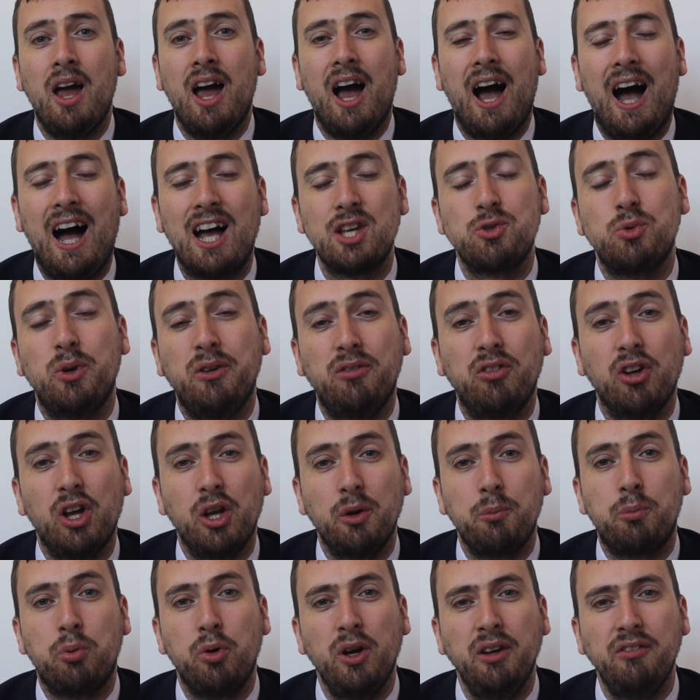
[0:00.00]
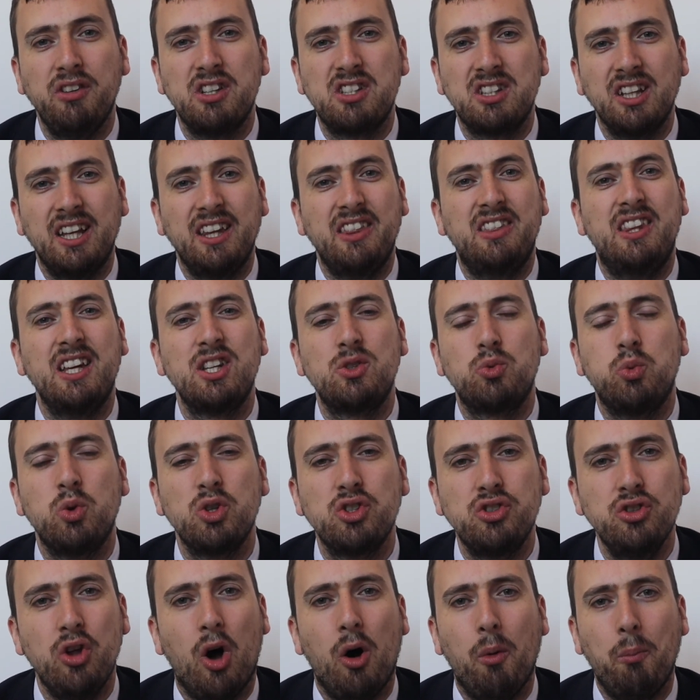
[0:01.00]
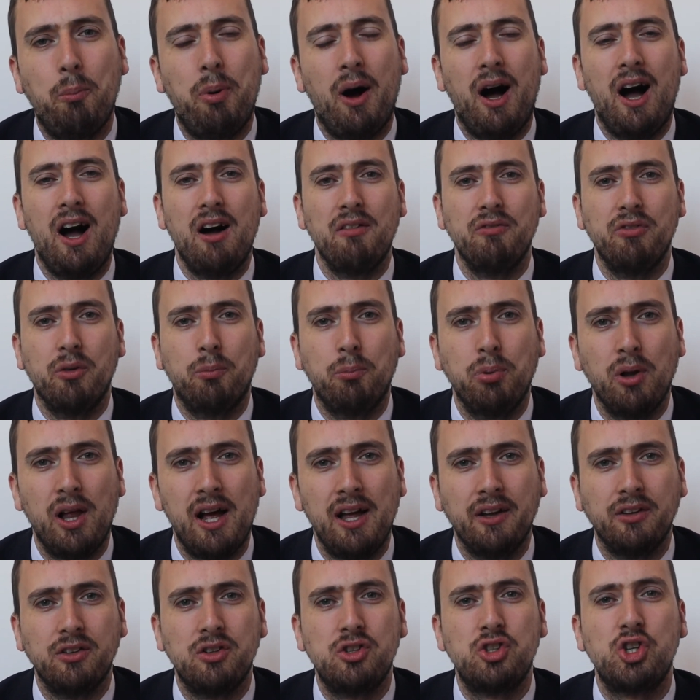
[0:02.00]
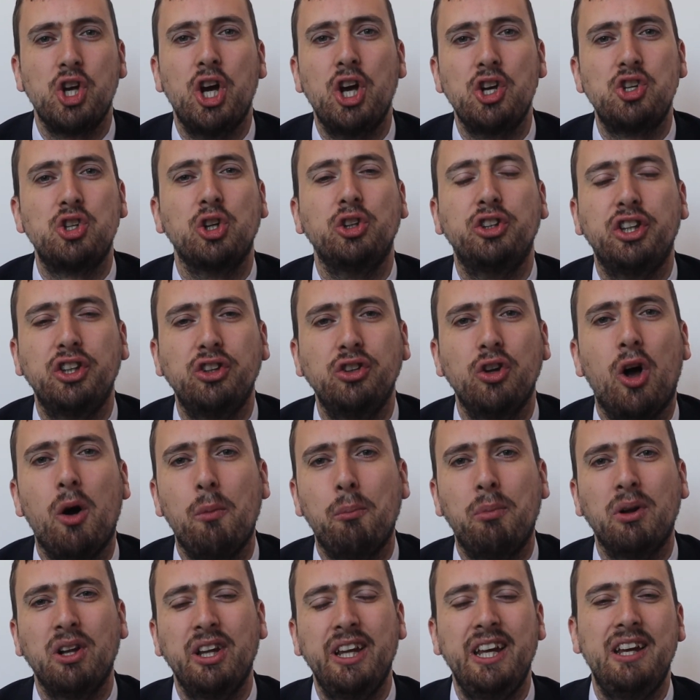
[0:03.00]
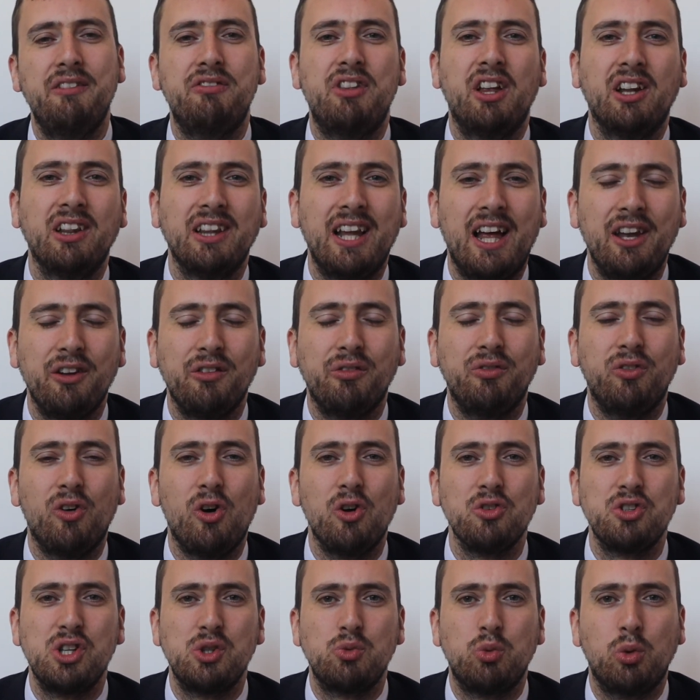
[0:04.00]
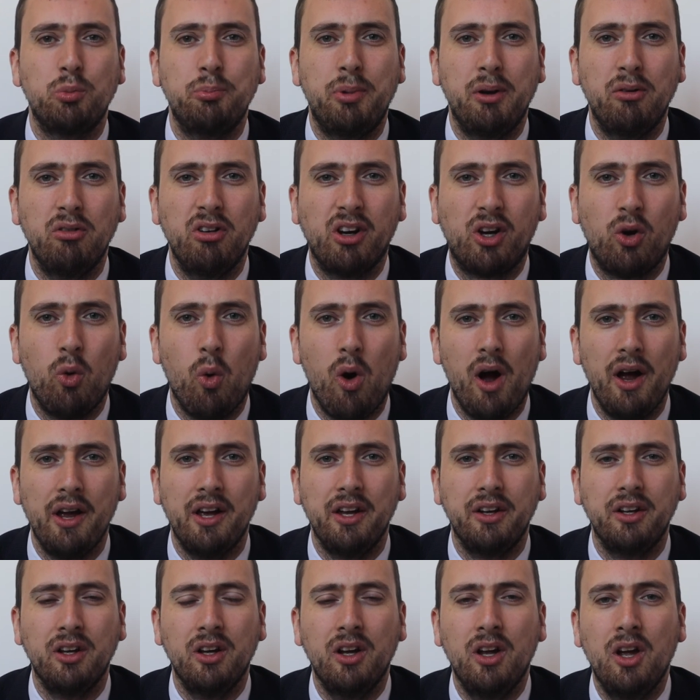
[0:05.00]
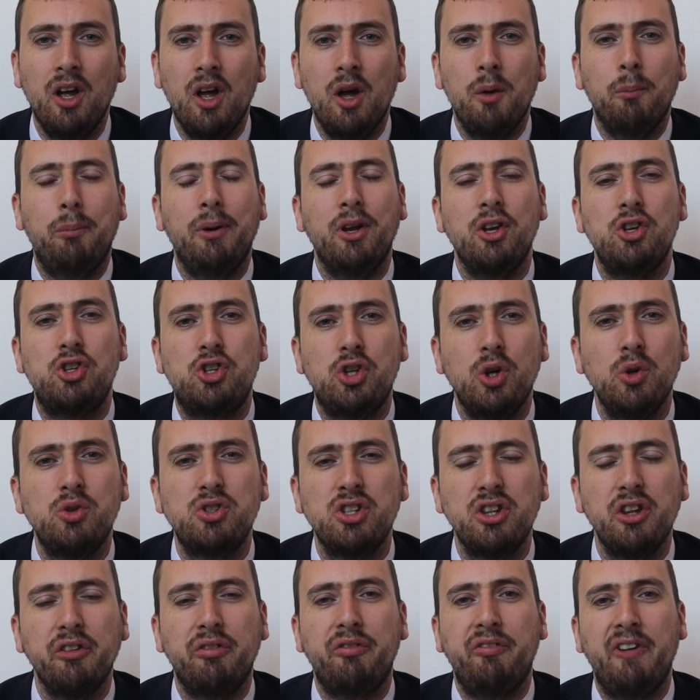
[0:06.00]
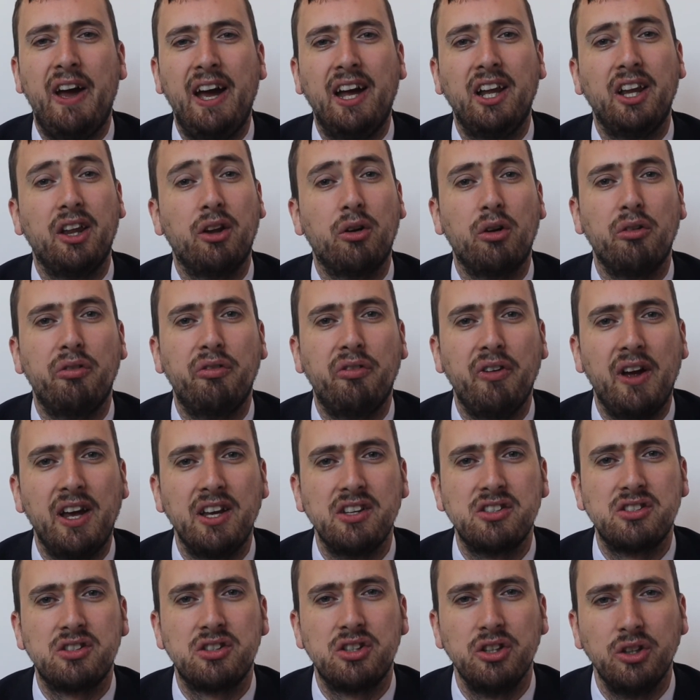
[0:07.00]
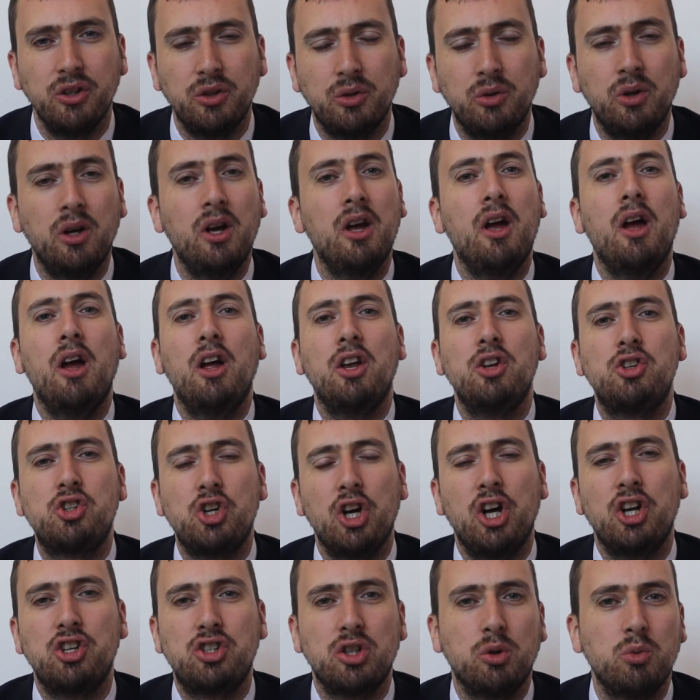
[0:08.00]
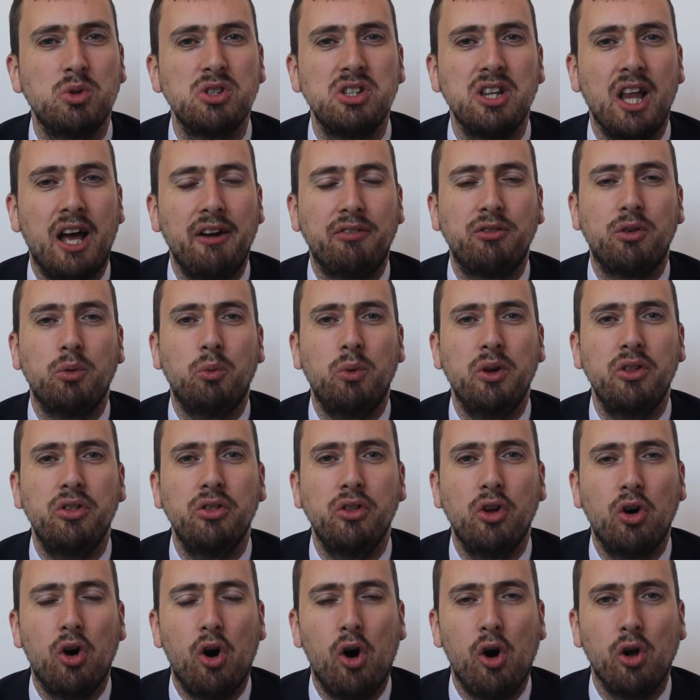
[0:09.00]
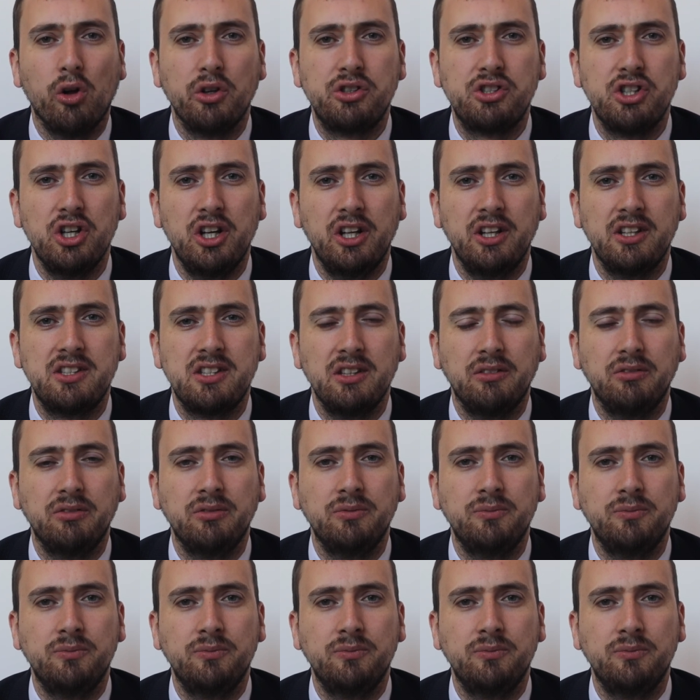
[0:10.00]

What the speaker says: As we've learned previously, this was not part of the plan. Churchill did not believe that land forces would be required, but due to the failure of Phase 2, Churchill was left with no alternative.